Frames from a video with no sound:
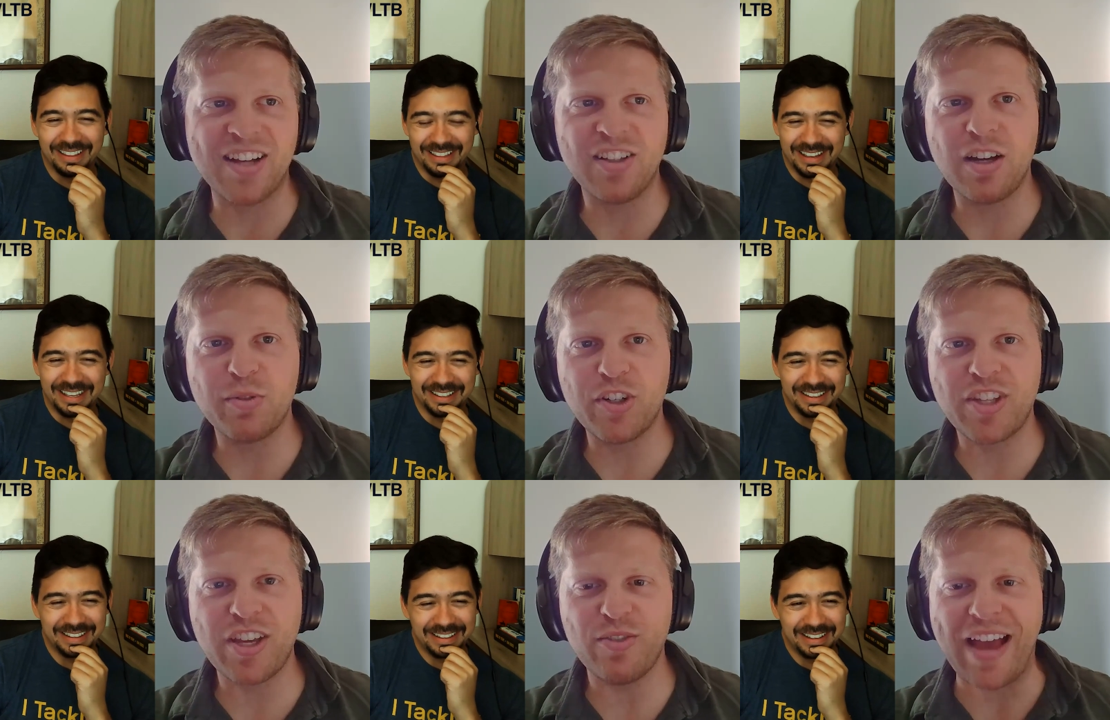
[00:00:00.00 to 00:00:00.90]
Speaker 1: how long would you
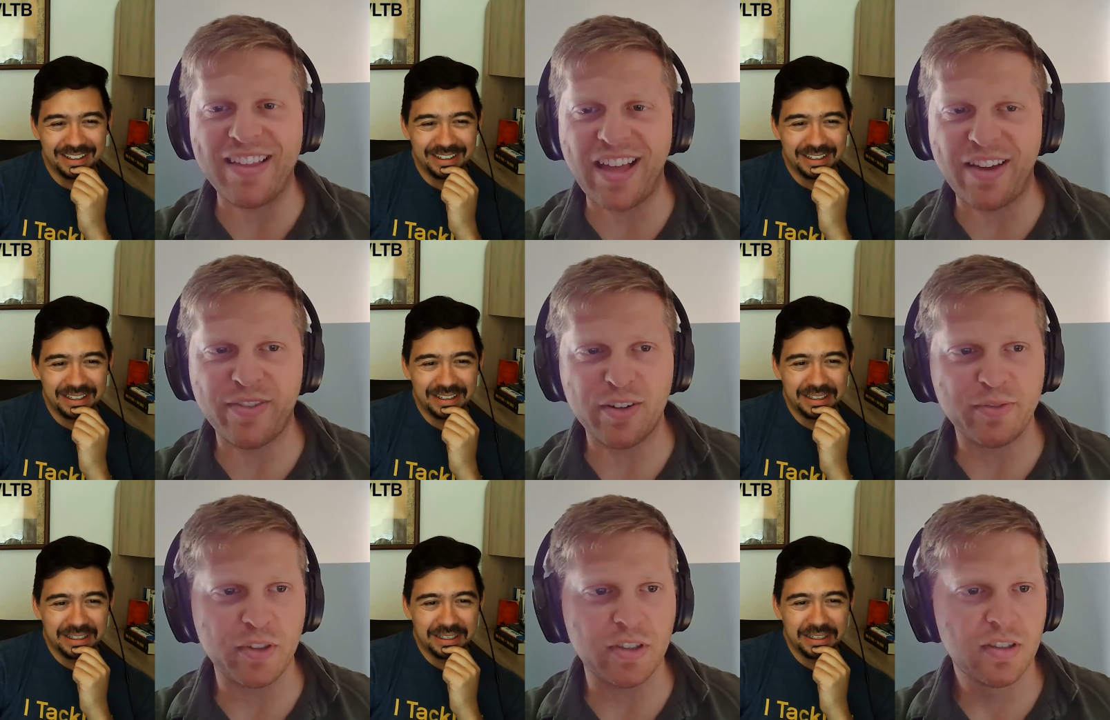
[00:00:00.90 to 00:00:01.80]
say you've had that fear
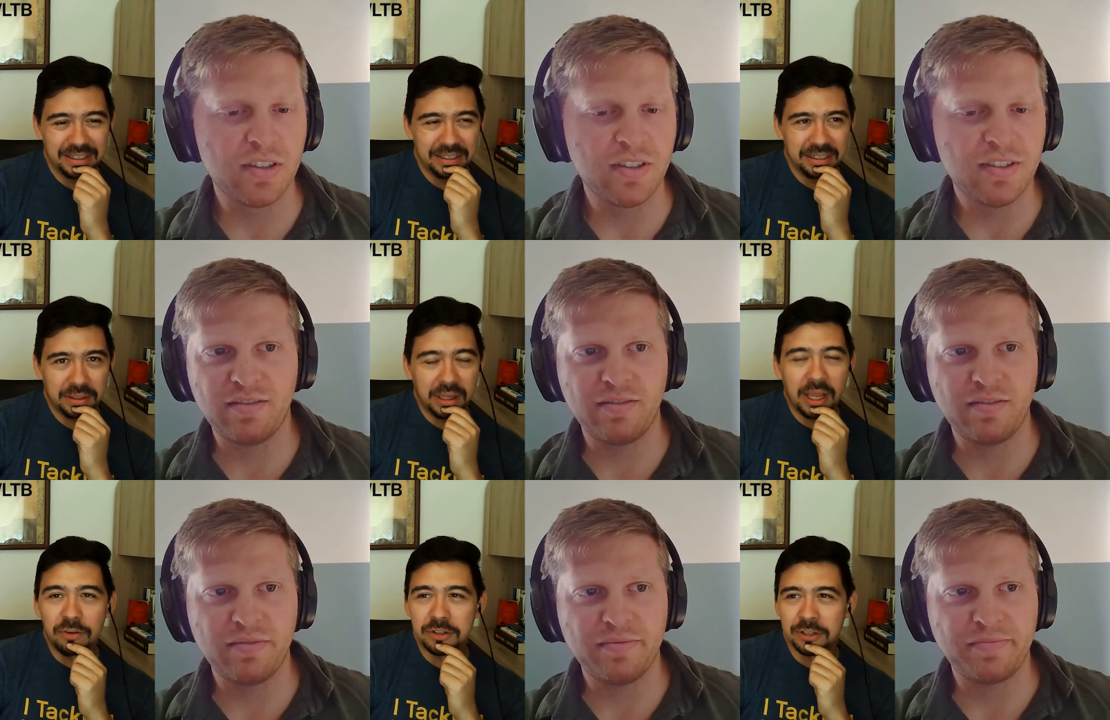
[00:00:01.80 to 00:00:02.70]
for?
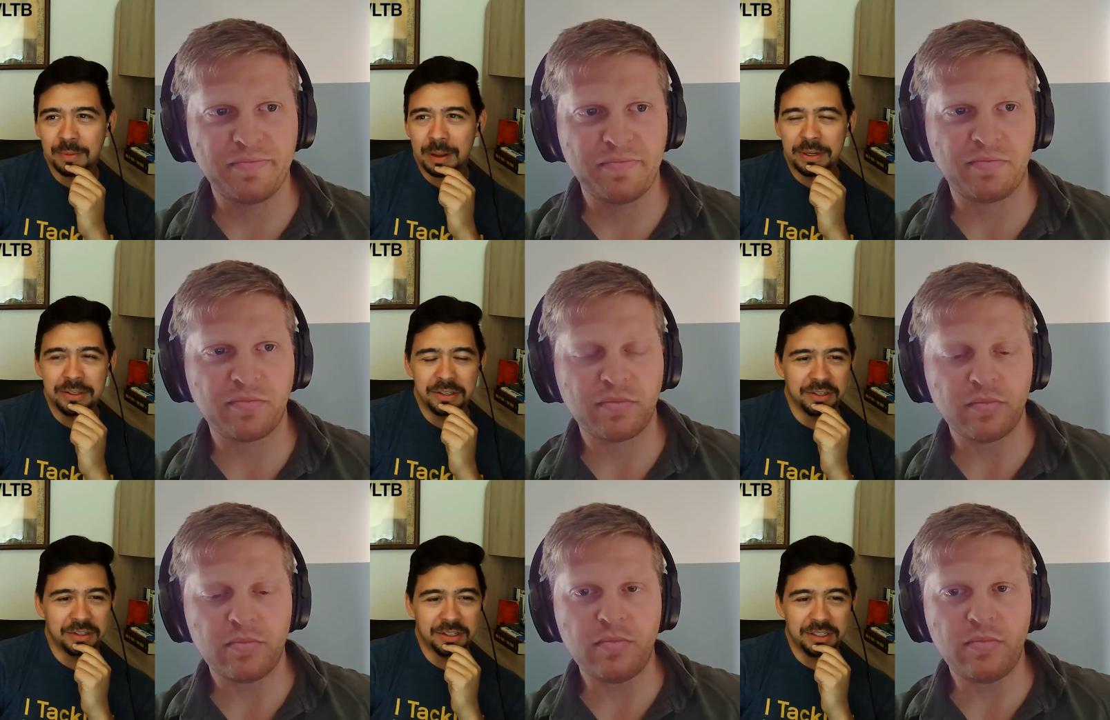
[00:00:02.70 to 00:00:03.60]
Speaker 2: Ever since my business
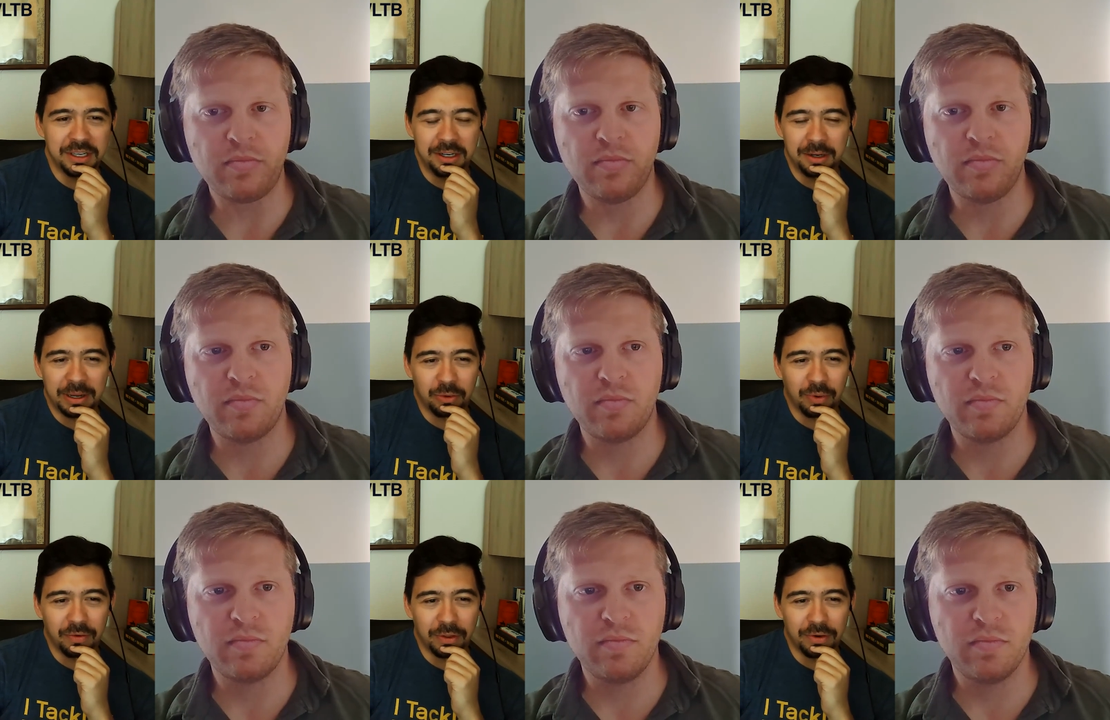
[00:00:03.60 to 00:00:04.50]
has succeeded about
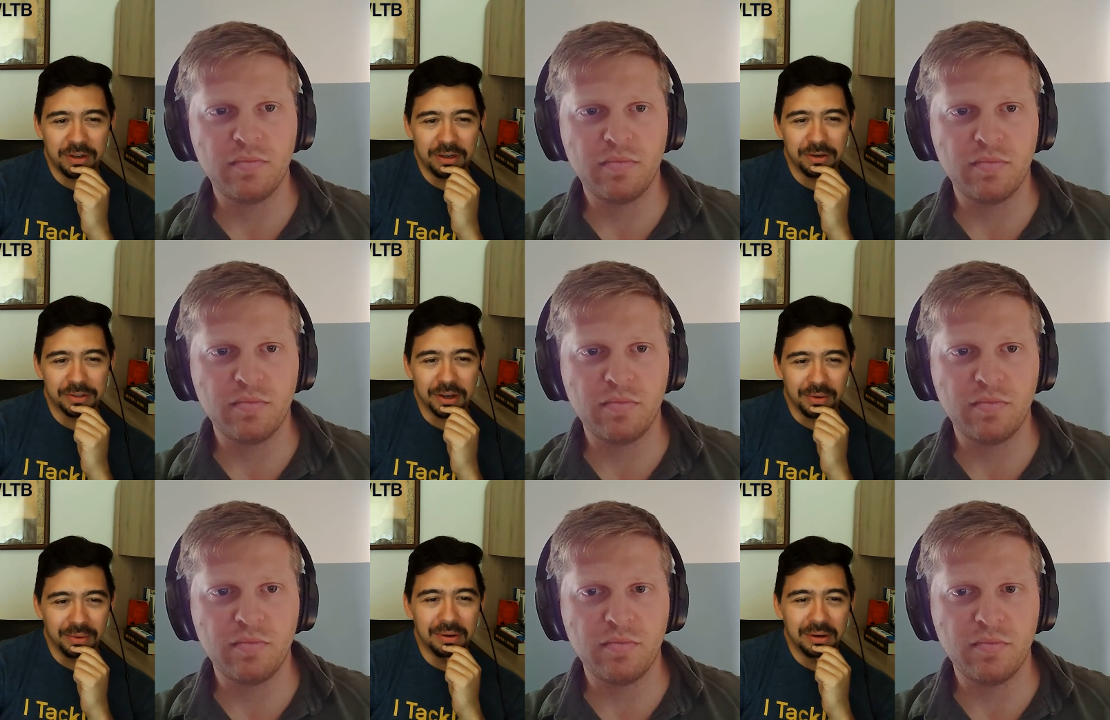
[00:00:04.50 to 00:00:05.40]
twelve or thirteen years
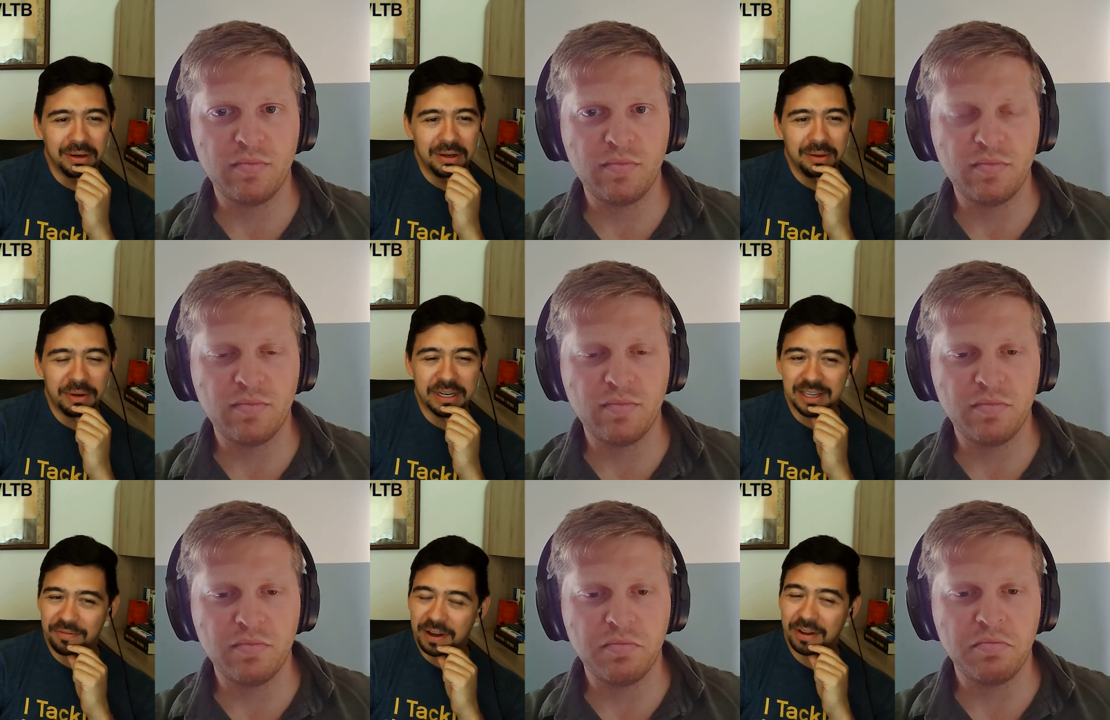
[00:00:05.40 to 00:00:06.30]
ago,
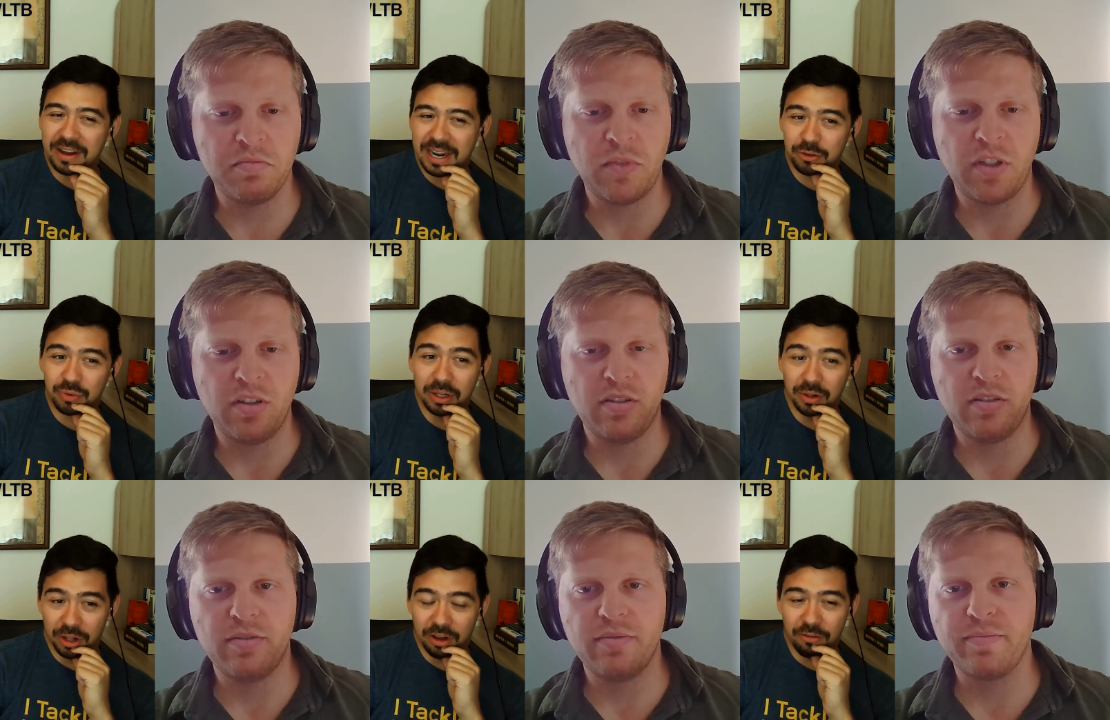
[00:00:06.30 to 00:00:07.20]
because I found out I actually
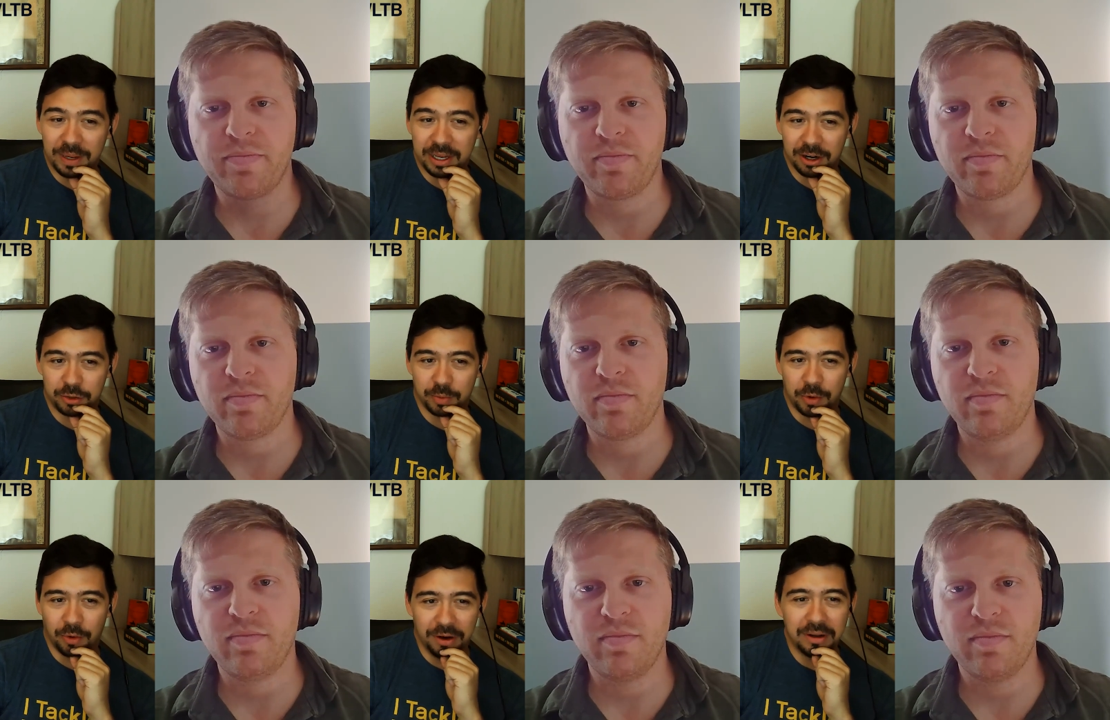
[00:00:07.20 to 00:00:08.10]
love being an
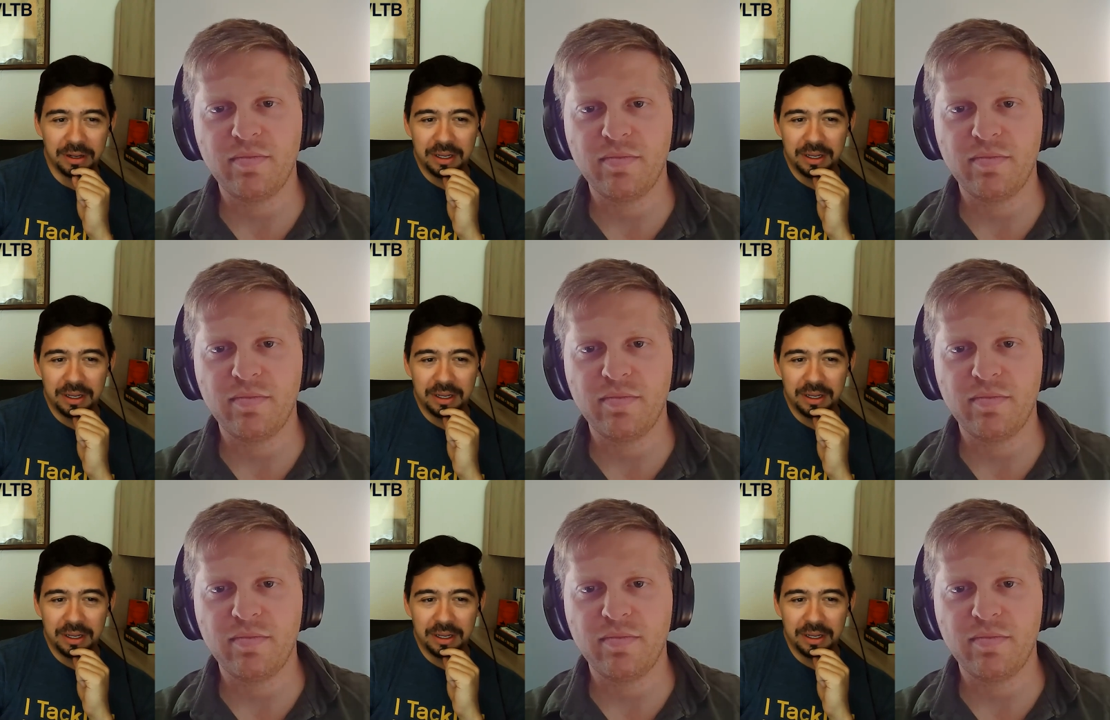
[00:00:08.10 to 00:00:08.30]
entrepreneur.